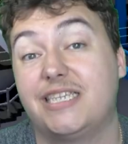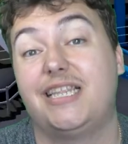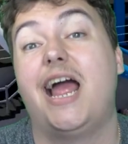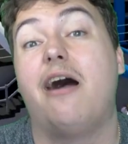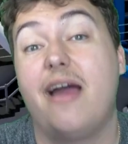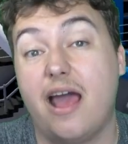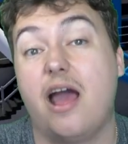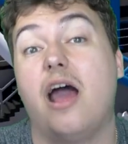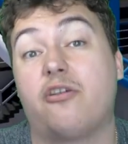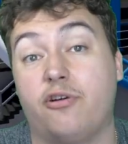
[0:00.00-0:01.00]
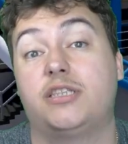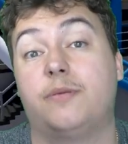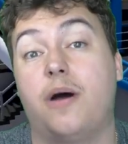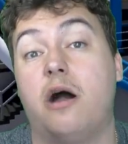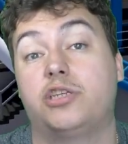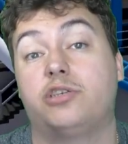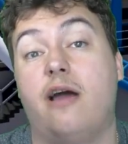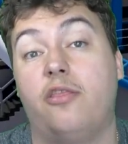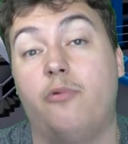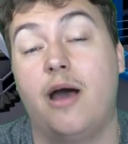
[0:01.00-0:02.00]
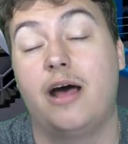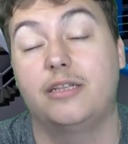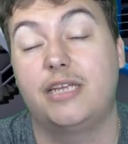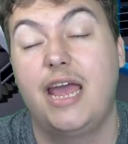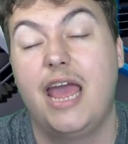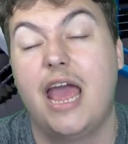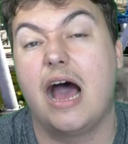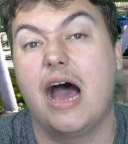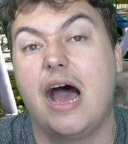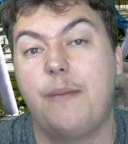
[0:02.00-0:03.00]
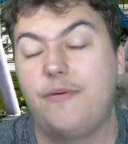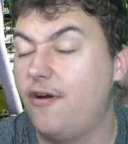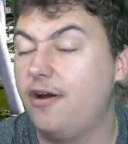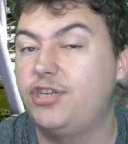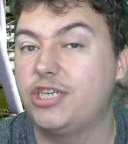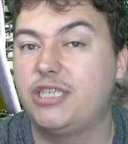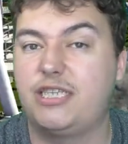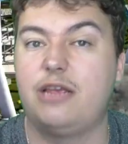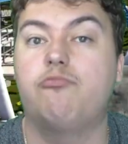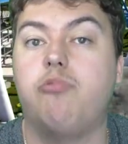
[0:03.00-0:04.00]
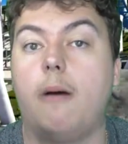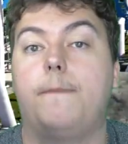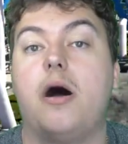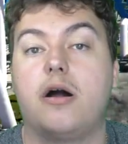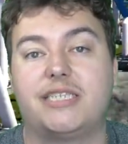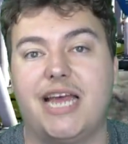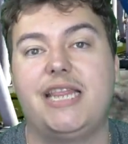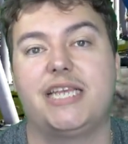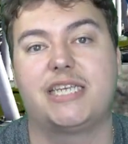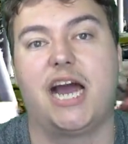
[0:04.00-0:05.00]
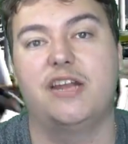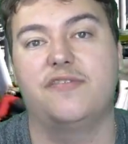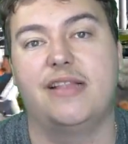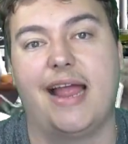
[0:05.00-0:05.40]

this layout across the parks around the world. Uh, I'd be very interested to see what parks take this kind of